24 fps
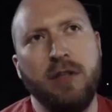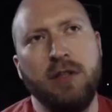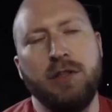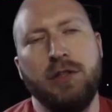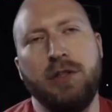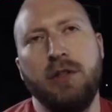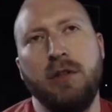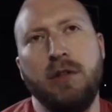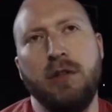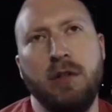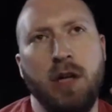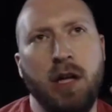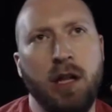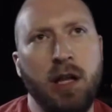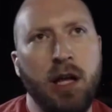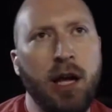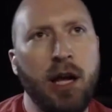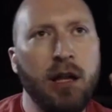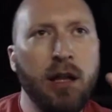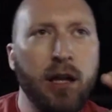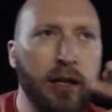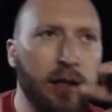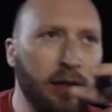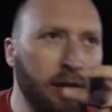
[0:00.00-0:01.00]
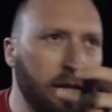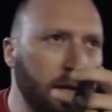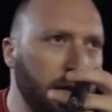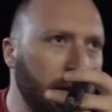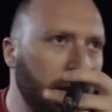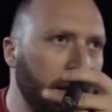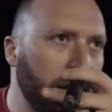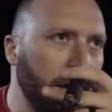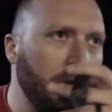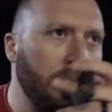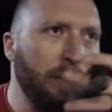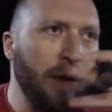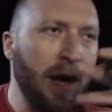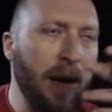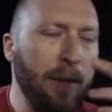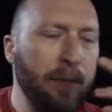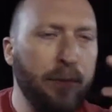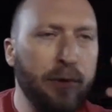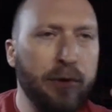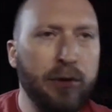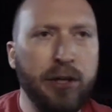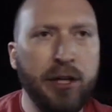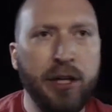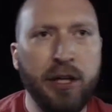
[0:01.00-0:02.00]
too, I like the
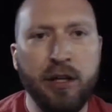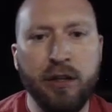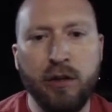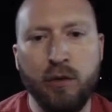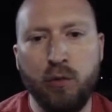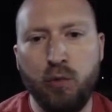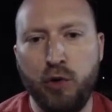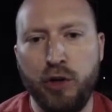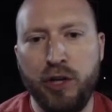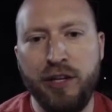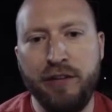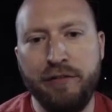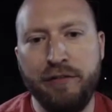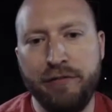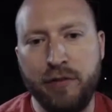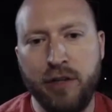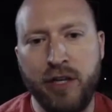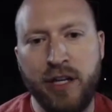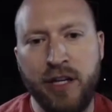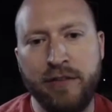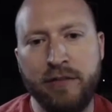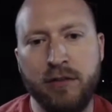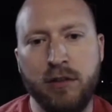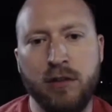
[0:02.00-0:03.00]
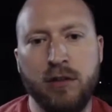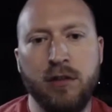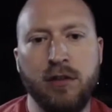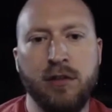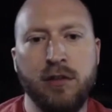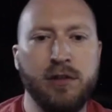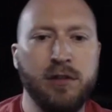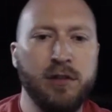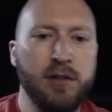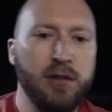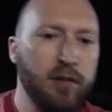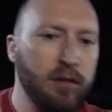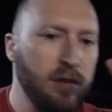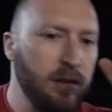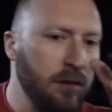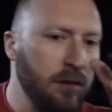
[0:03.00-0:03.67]
peppery, the woody flavors.